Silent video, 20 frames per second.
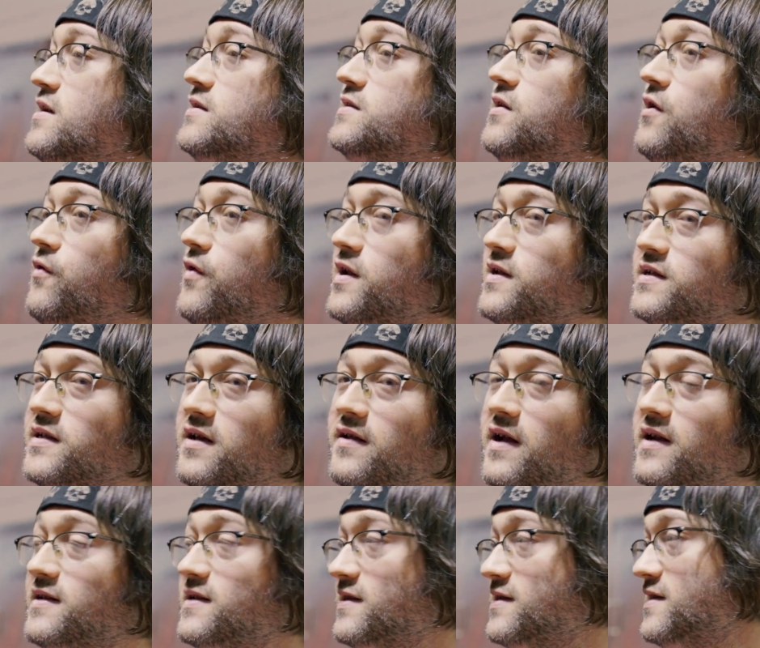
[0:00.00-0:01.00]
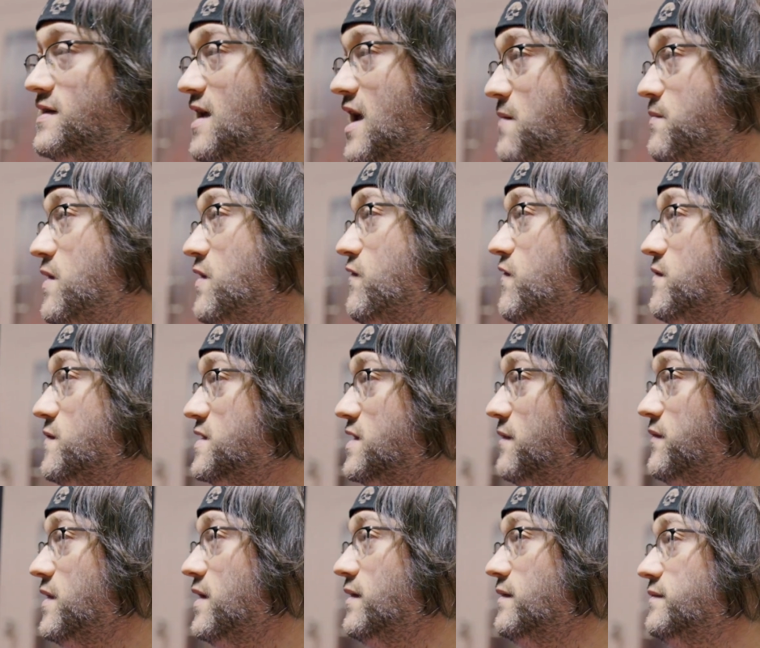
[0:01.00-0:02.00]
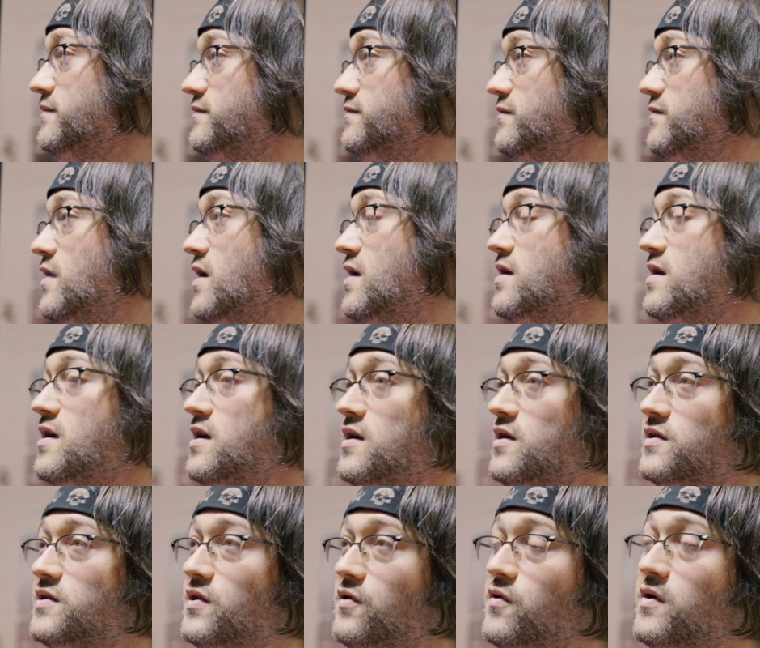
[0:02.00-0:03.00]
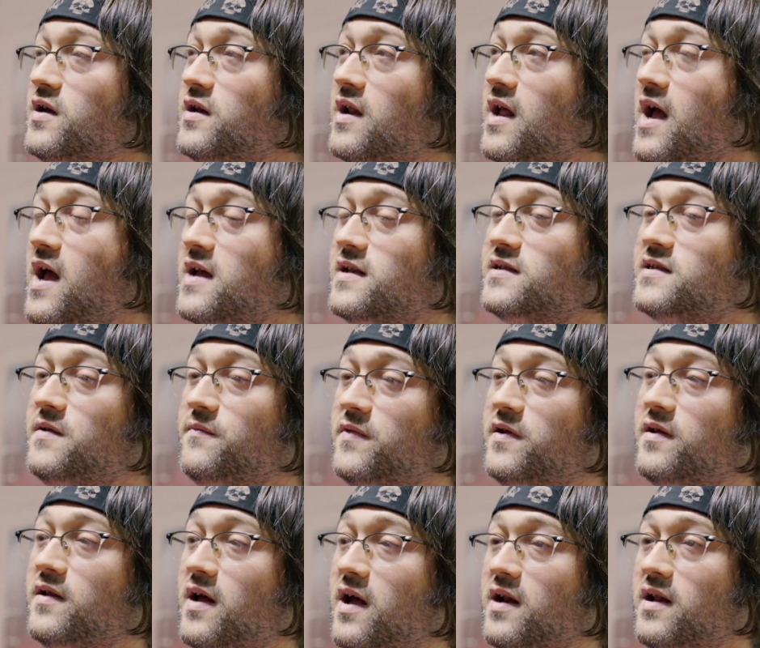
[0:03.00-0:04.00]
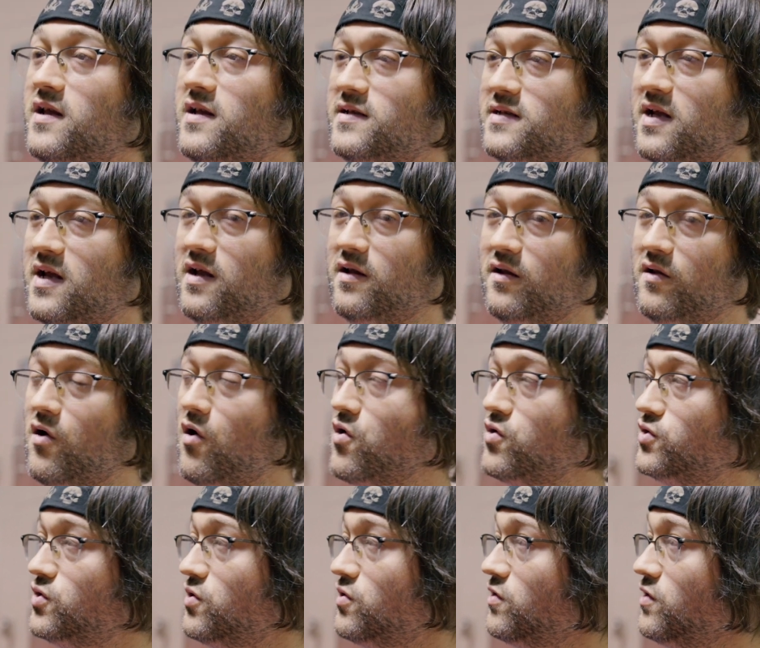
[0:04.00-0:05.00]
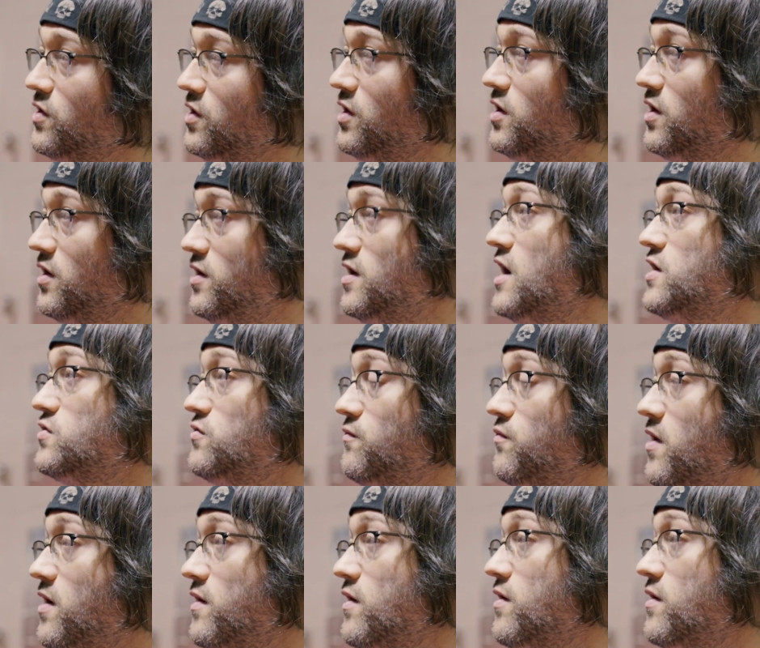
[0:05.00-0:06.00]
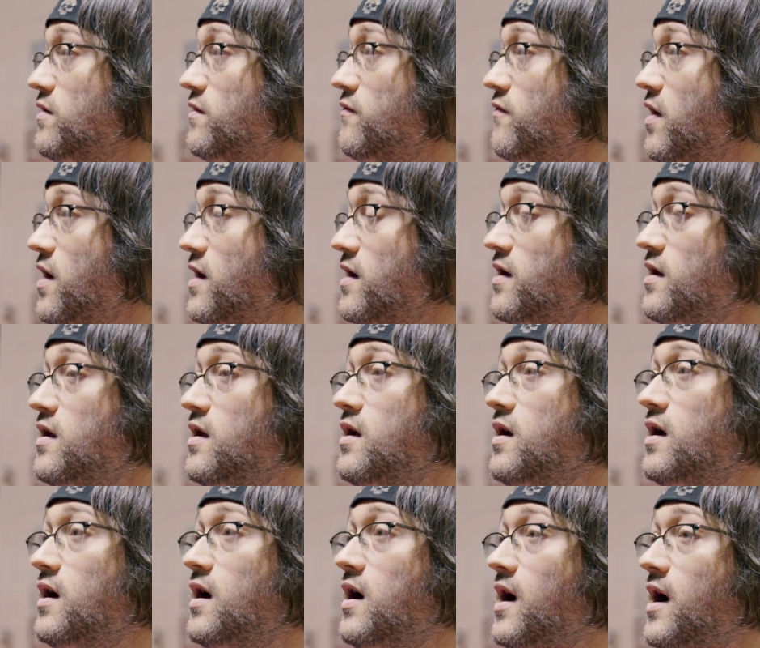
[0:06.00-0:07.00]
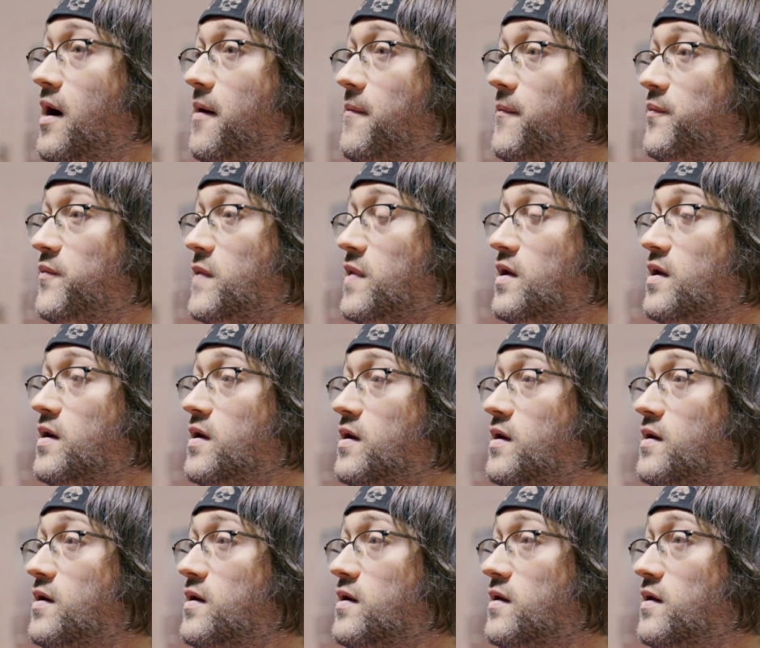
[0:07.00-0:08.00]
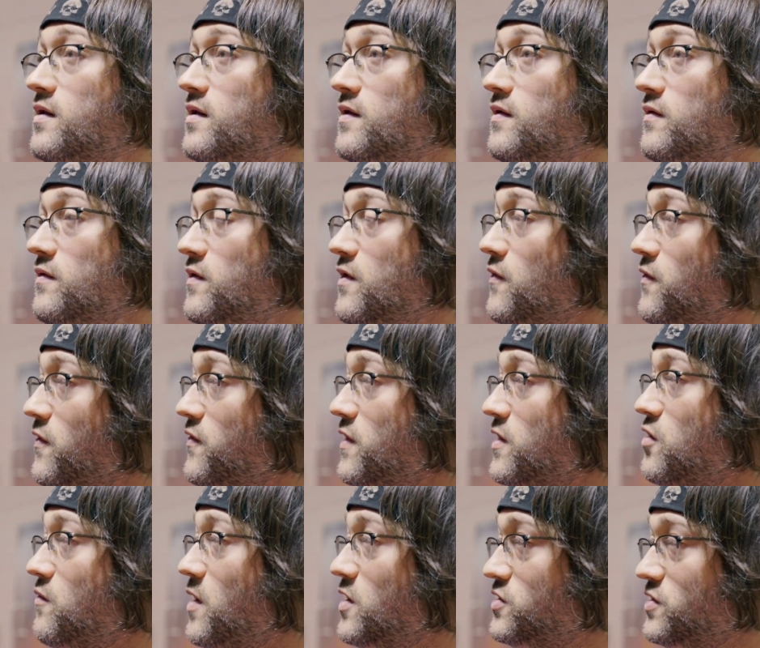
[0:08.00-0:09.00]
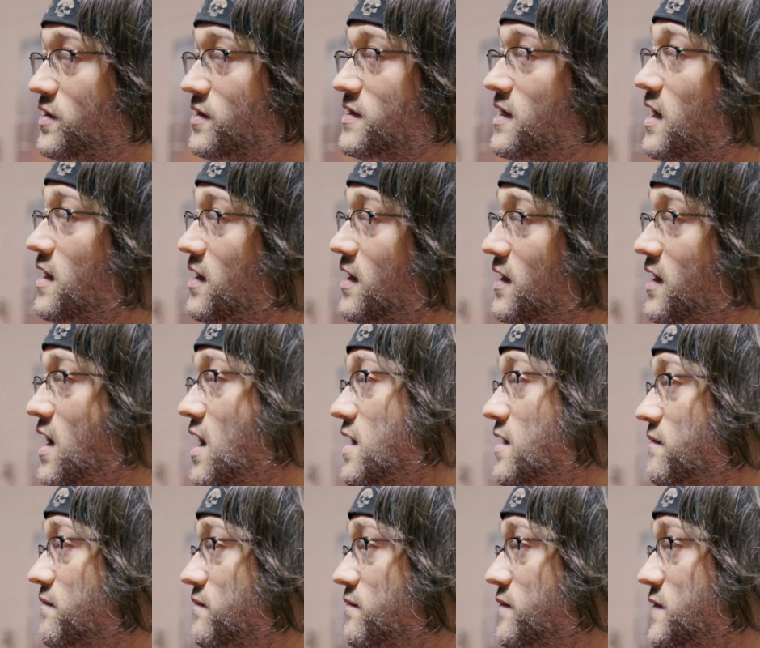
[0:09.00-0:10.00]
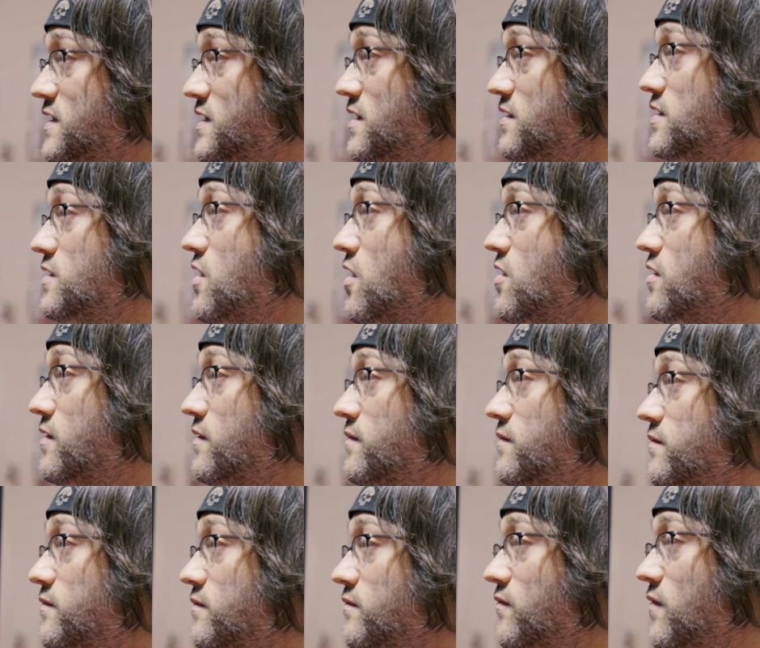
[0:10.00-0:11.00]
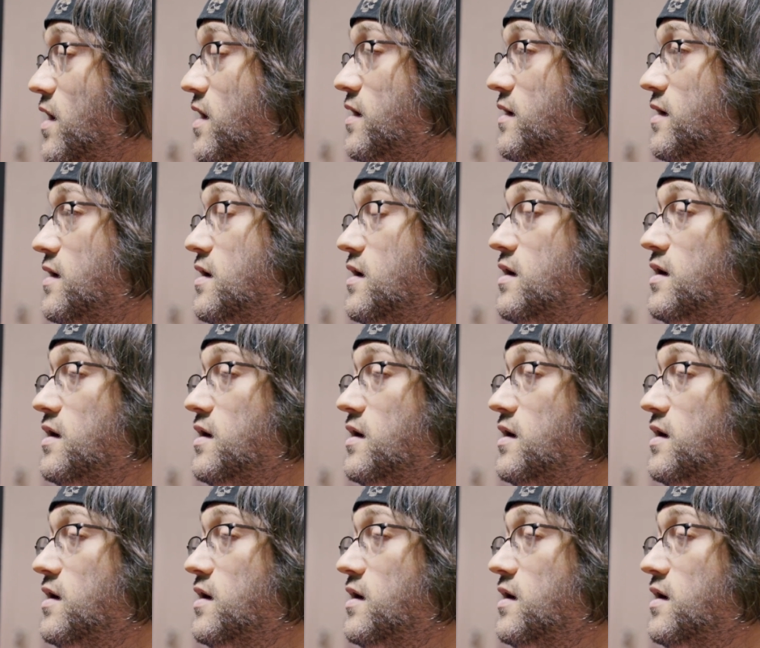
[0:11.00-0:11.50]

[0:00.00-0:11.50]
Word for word: So let's say that it's escaping from something. Right? So it has something that is a larger natural predator, right? Um, the other thing you mentioned is that it can see in the dark, right?